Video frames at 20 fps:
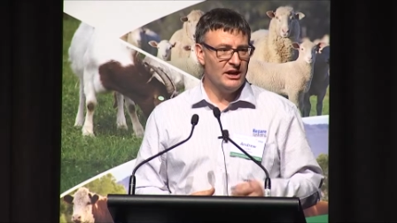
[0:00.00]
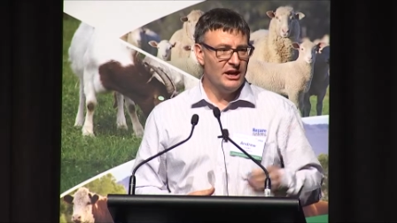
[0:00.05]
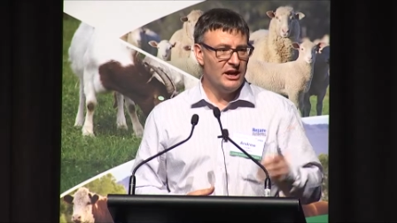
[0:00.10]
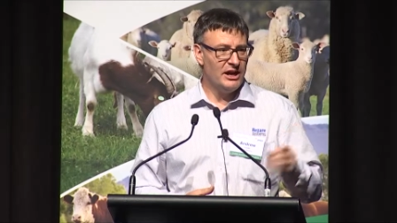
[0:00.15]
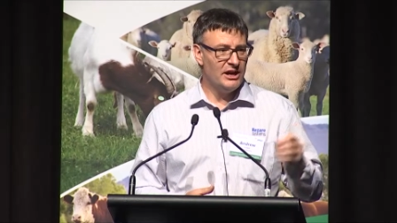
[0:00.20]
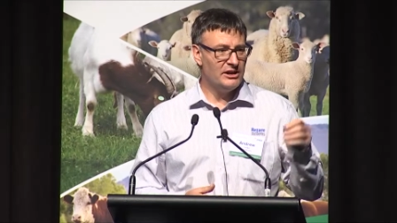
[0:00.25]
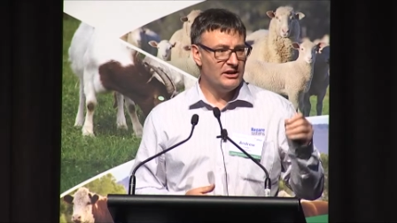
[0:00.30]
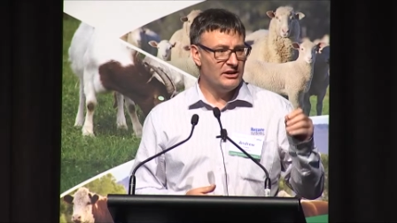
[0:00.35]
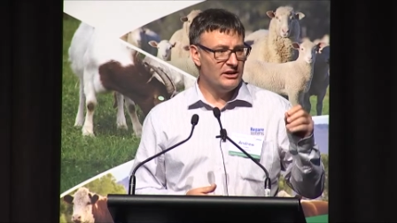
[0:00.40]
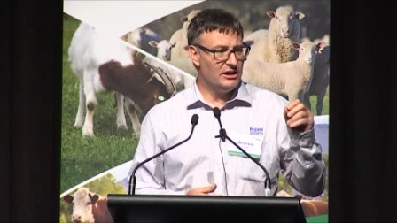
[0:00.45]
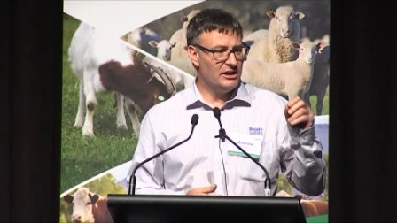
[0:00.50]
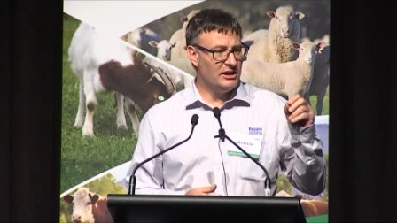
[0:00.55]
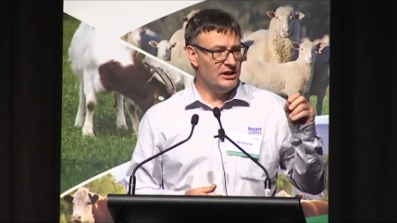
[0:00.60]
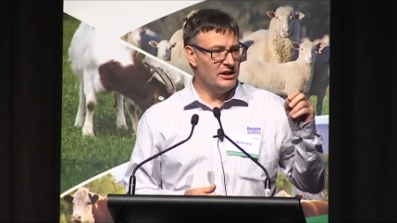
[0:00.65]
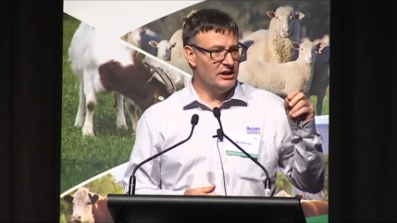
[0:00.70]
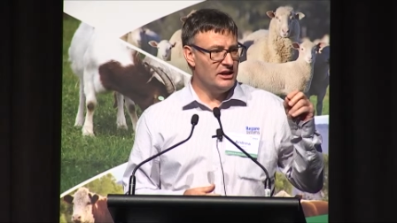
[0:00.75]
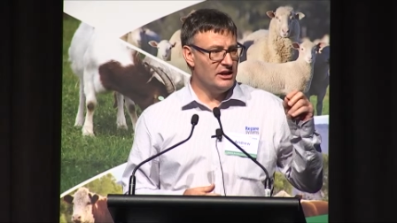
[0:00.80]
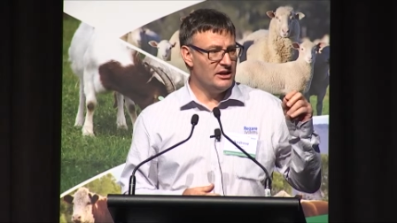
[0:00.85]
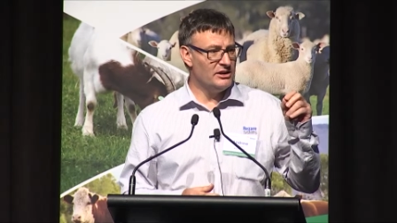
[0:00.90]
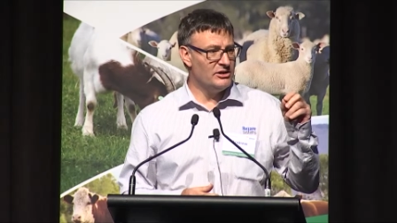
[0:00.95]
And
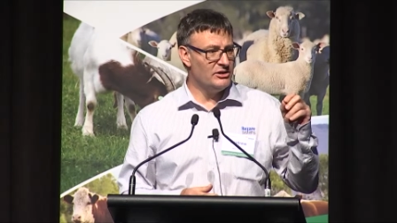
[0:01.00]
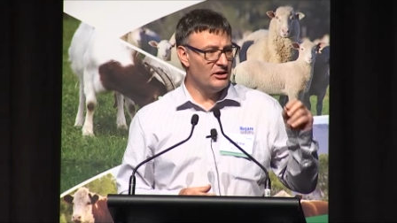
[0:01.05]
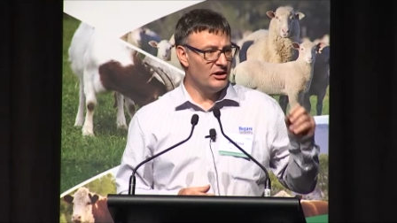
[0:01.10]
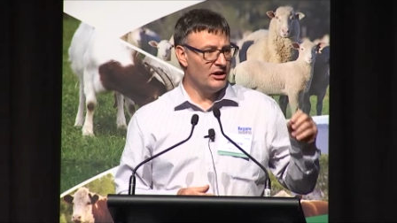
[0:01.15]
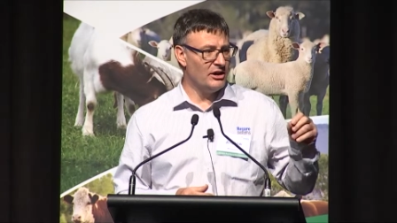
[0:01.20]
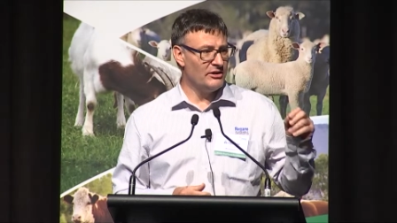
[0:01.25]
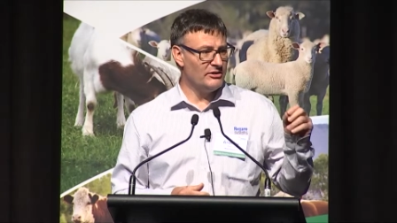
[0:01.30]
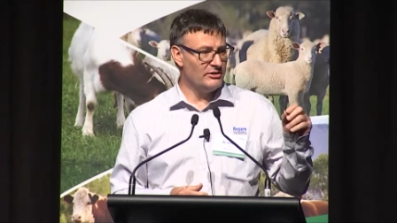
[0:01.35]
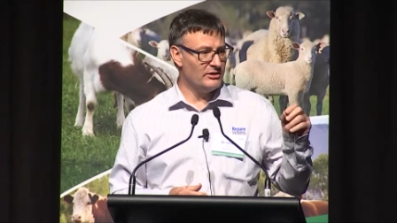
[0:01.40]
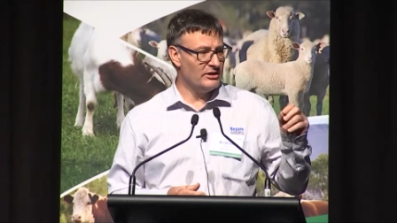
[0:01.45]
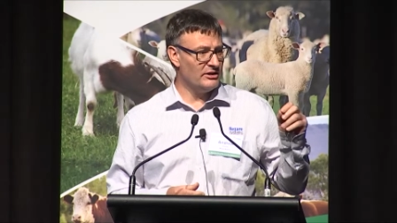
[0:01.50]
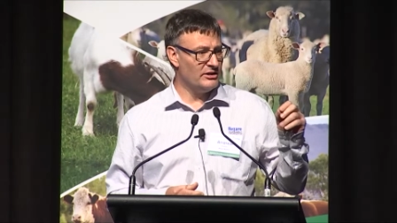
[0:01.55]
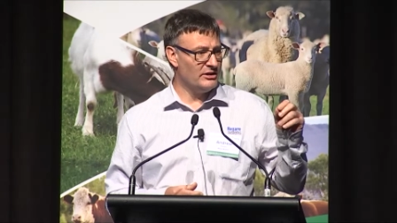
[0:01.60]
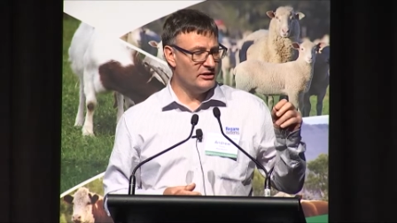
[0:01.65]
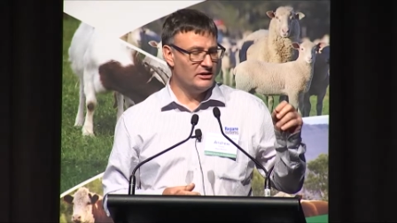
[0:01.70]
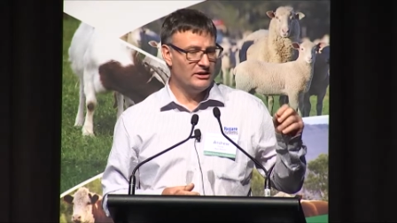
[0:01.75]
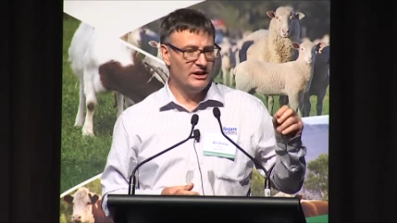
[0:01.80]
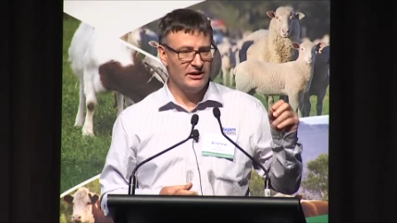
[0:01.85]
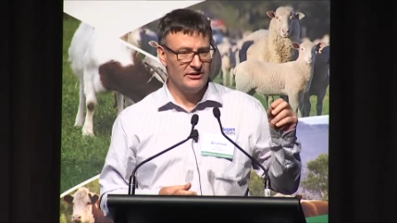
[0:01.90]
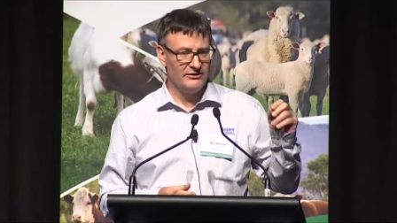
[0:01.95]
in, neither,
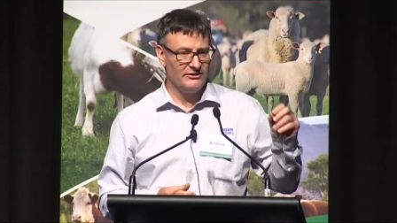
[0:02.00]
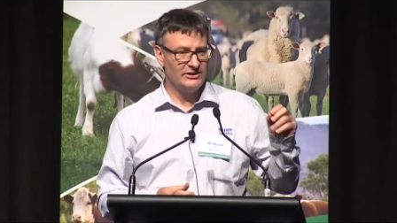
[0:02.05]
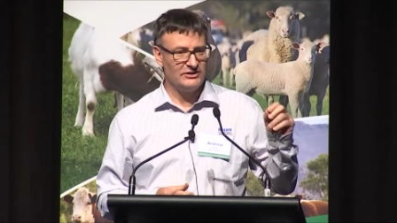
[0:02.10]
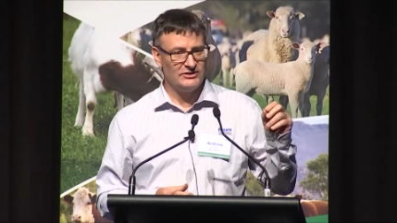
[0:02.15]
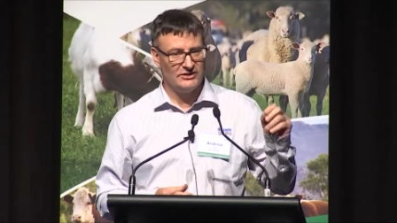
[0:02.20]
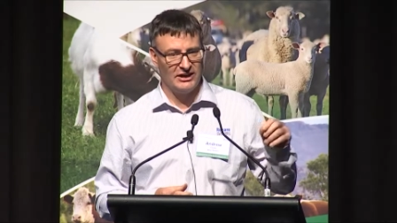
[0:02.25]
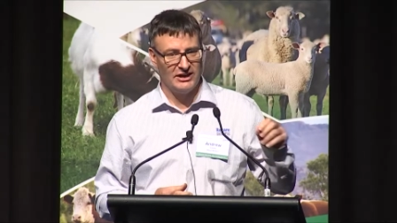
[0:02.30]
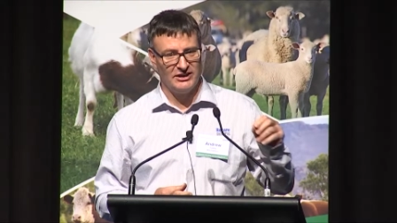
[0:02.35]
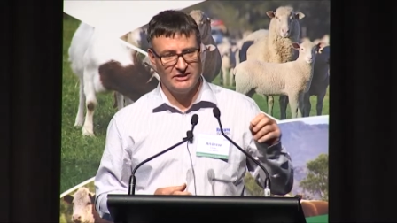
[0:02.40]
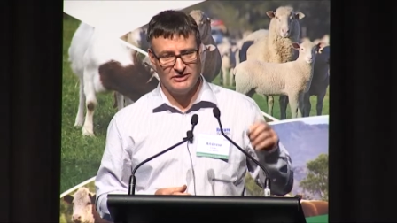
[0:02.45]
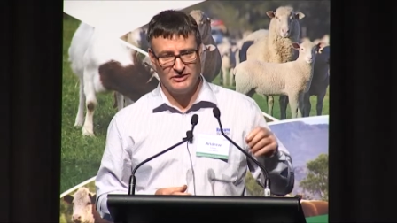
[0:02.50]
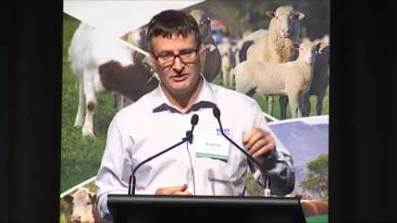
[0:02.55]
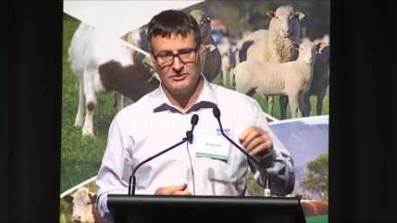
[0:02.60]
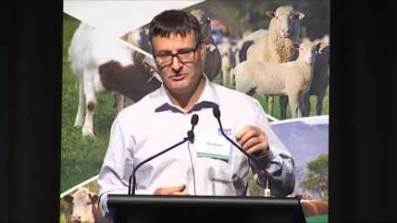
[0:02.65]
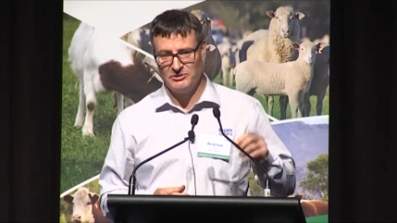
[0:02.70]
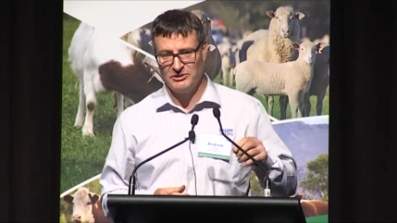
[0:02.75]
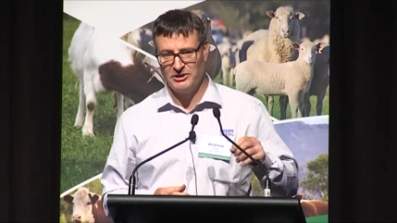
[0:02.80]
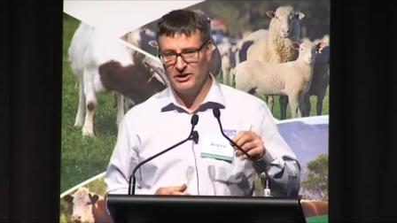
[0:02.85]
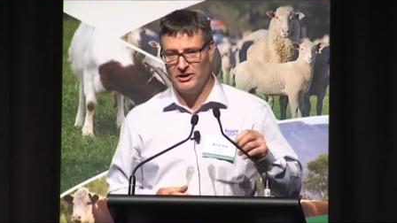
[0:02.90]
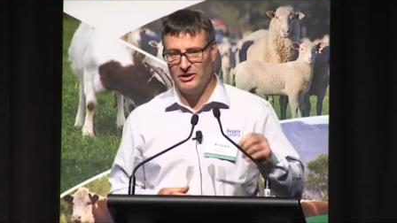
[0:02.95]
in none of these cases
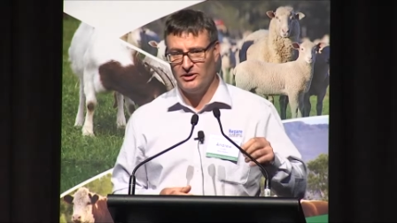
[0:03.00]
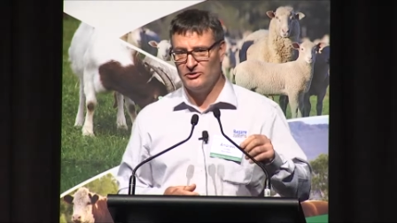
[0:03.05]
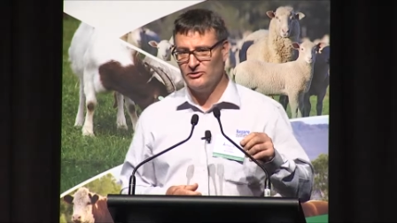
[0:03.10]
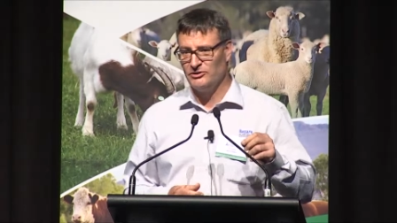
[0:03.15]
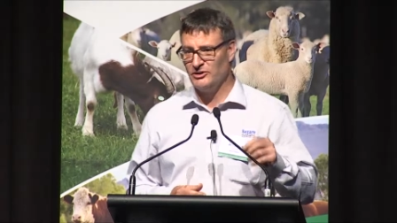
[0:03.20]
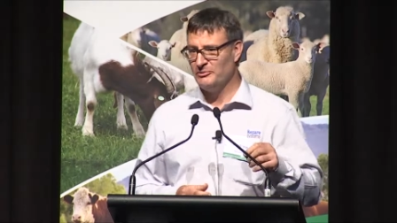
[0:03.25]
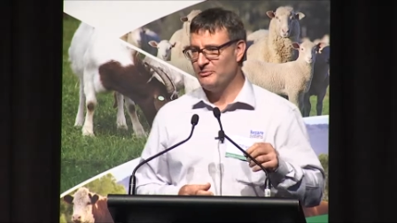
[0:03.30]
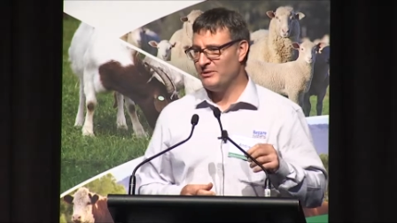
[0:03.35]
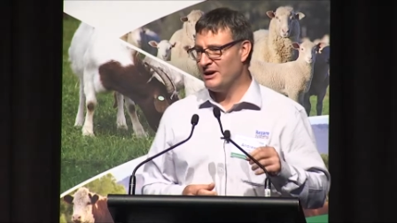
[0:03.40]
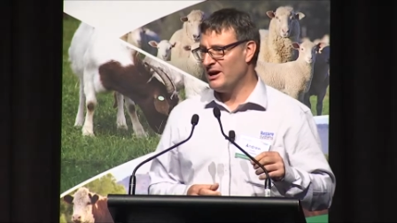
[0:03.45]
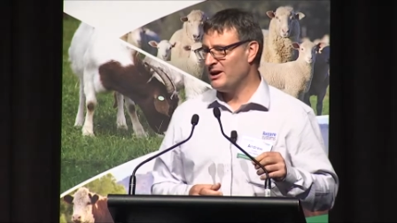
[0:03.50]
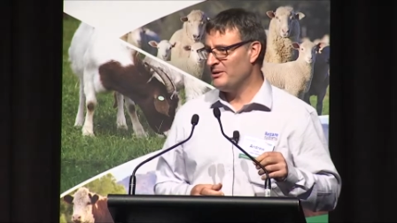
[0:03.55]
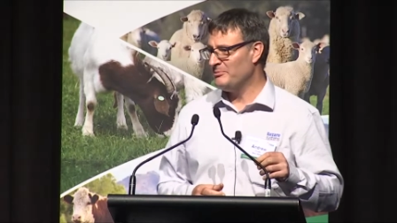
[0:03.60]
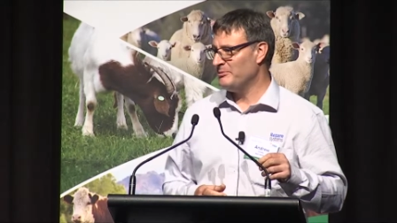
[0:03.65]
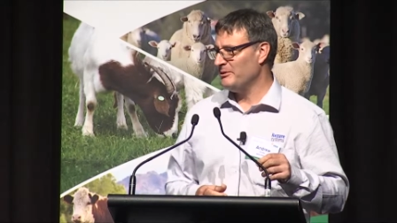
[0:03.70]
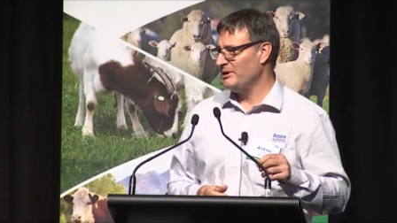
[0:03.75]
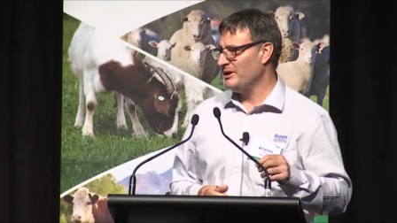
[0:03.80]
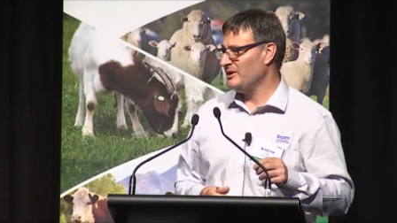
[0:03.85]
would I hold them up